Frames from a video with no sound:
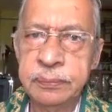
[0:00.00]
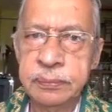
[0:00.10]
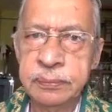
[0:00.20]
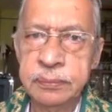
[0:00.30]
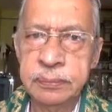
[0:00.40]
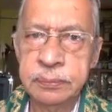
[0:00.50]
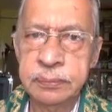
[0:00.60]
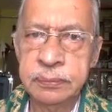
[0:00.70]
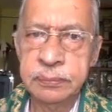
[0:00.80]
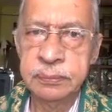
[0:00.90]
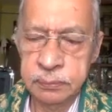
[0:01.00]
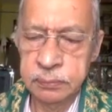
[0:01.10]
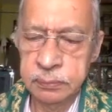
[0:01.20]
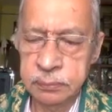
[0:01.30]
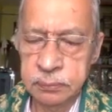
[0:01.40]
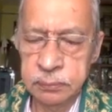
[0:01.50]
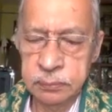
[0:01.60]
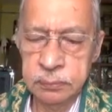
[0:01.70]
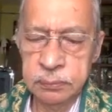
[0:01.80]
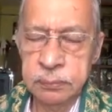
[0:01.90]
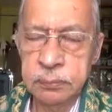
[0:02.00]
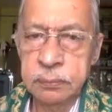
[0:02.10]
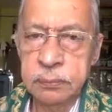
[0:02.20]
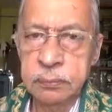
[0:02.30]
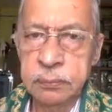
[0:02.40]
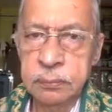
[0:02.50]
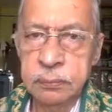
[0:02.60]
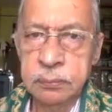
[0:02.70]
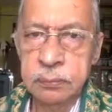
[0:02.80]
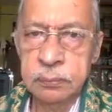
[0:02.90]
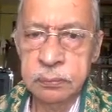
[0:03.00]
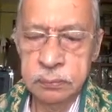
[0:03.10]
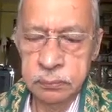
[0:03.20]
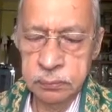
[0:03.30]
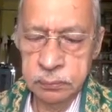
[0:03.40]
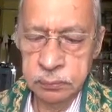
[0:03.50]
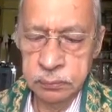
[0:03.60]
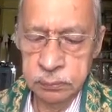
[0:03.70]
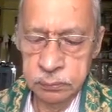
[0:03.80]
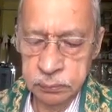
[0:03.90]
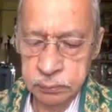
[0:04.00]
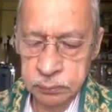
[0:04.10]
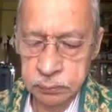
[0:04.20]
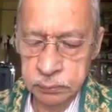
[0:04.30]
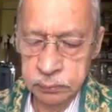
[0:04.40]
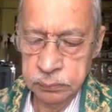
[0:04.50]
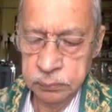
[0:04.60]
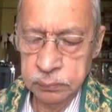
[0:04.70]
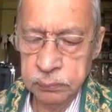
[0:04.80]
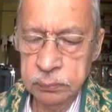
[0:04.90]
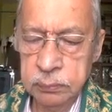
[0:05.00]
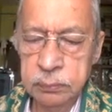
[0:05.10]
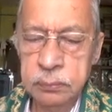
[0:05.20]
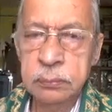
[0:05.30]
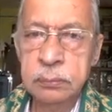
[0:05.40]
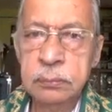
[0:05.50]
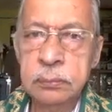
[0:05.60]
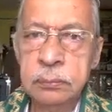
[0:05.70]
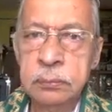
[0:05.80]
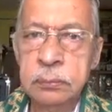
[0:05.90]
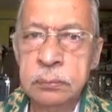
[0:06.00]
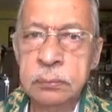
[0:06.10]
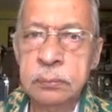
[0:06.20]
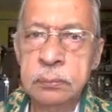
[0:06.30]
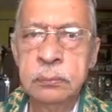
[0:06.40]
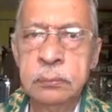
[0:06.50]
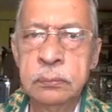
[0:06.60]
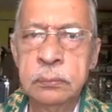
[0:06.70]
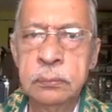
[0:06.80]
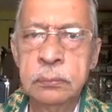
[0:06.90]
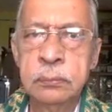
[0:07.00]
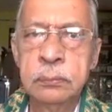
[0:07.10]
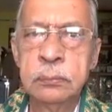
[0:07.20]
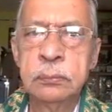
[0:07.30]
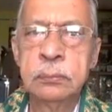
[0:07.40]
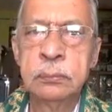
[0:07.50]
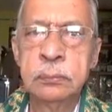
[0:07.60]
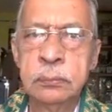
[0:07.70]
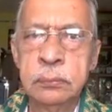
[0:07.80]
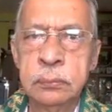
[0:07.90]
[no speech]